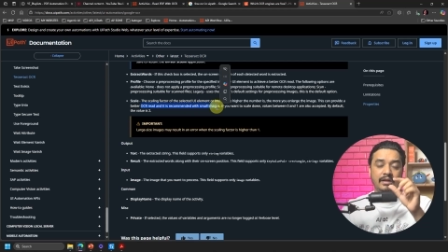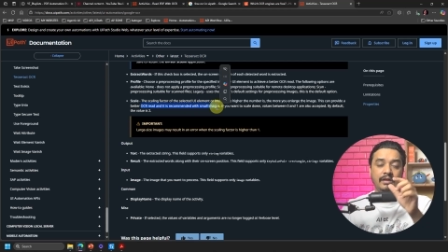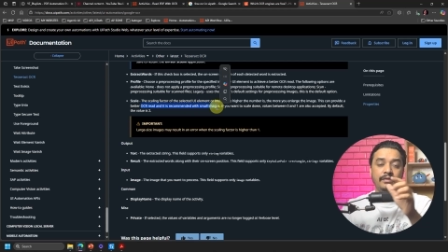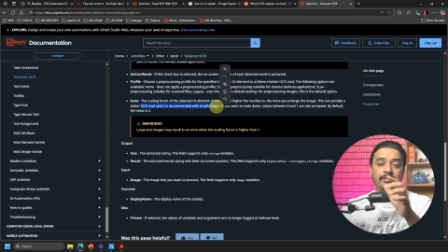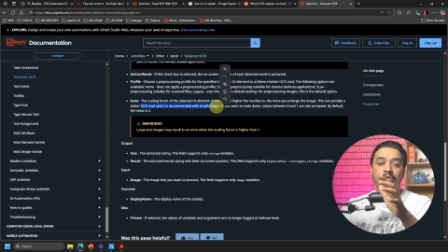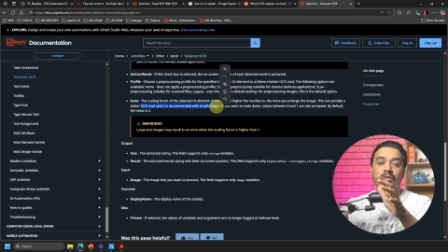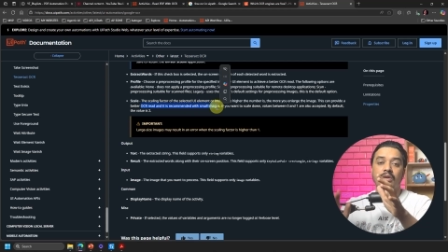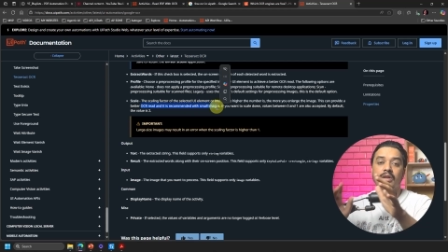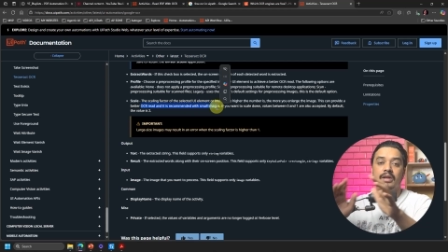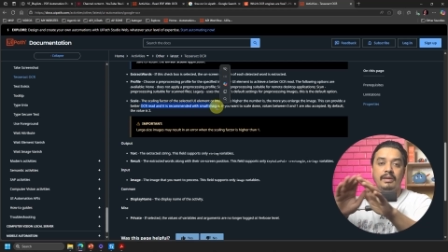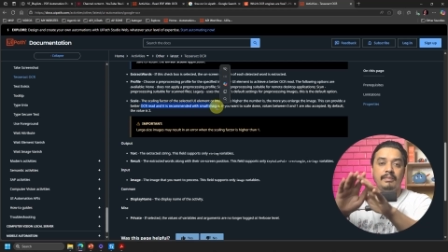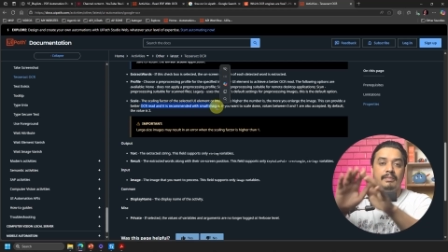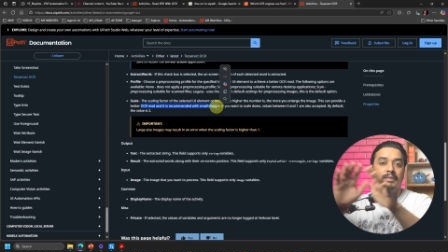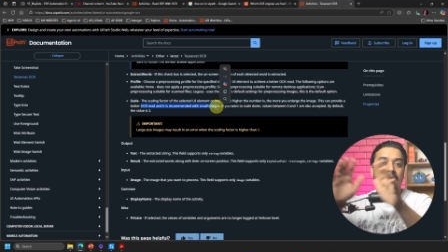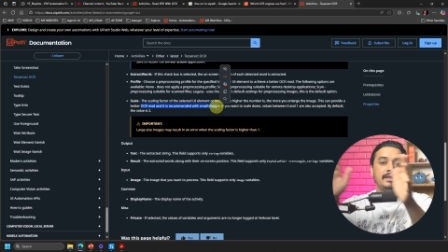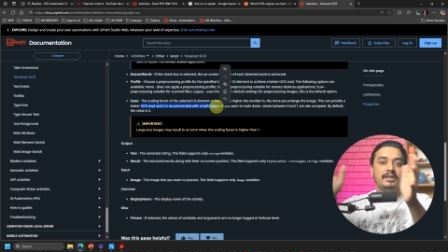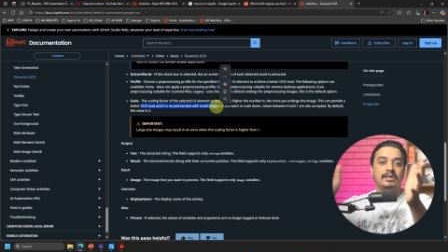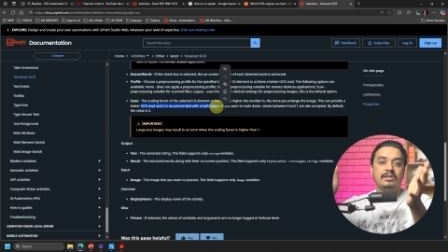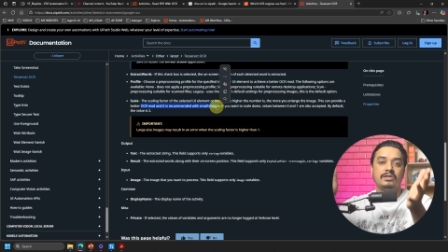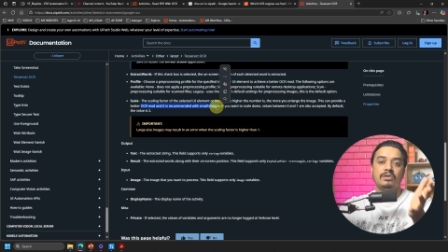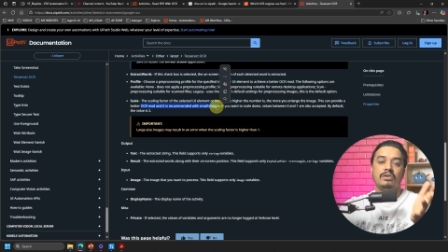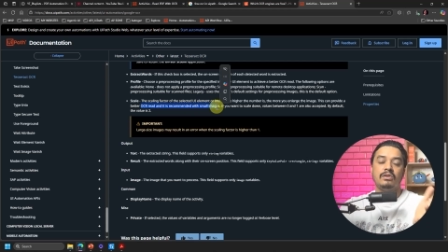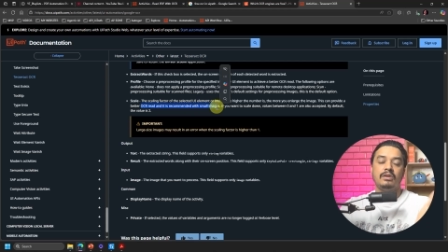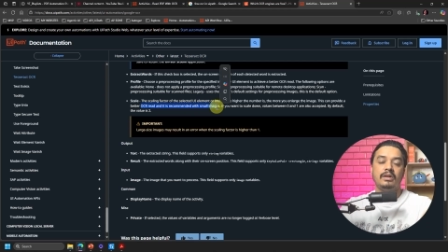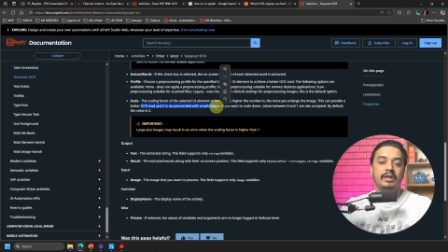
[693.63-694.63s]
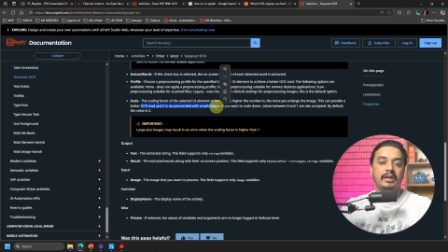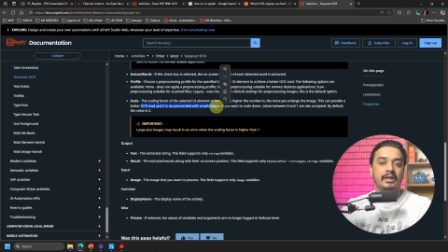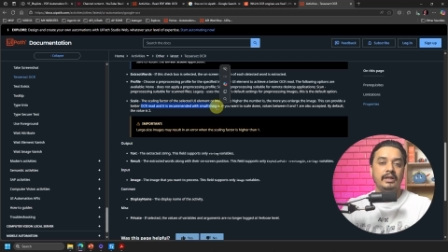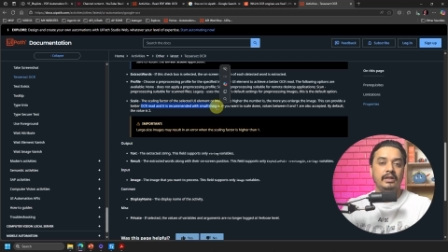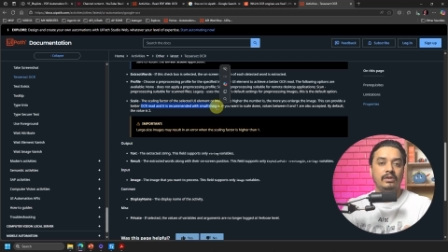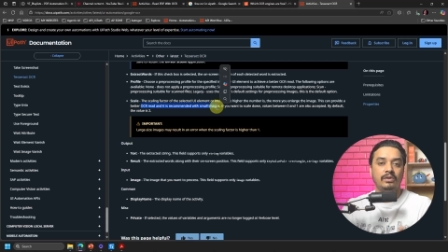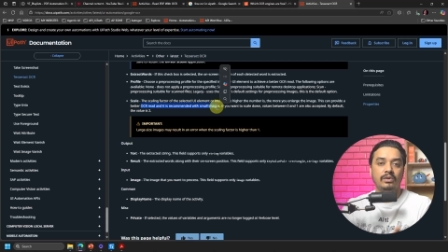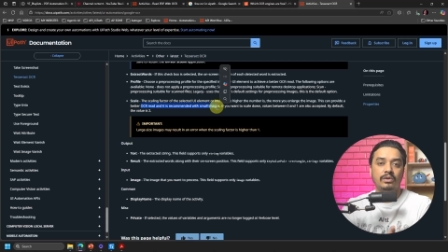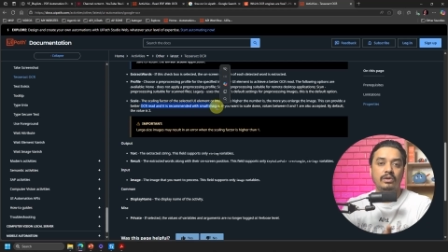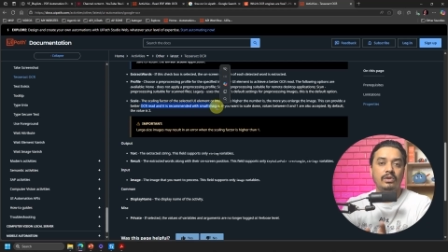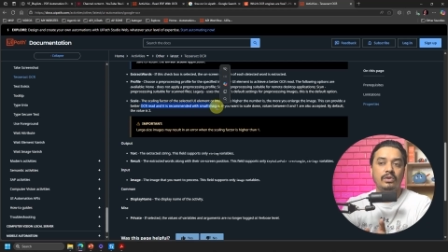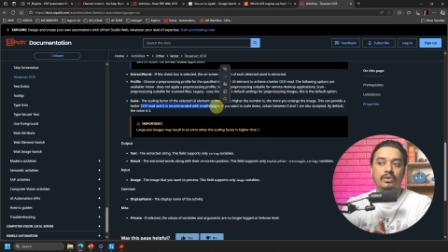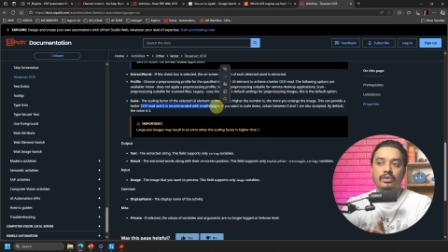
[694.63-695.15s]
If your image is already
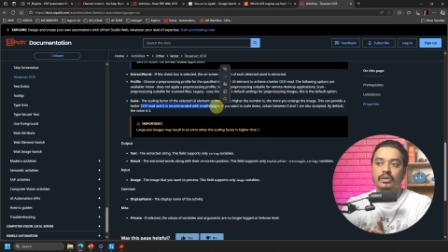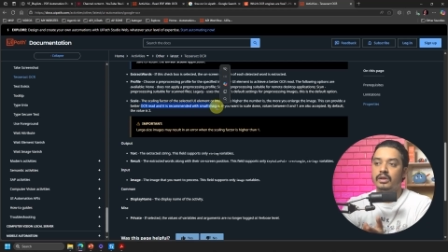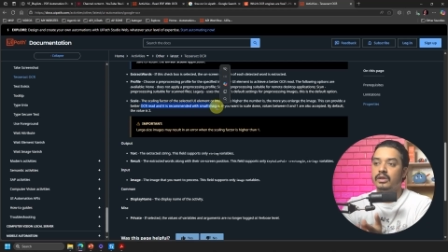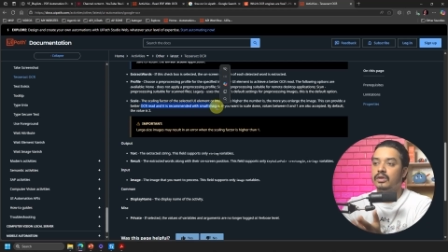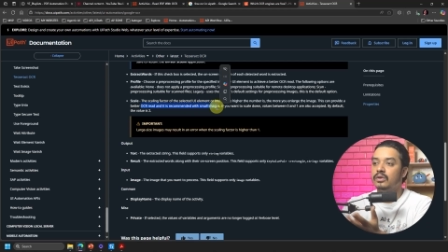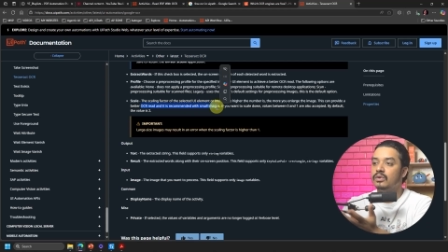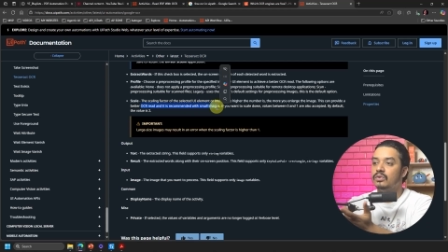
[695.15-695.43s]
good looking,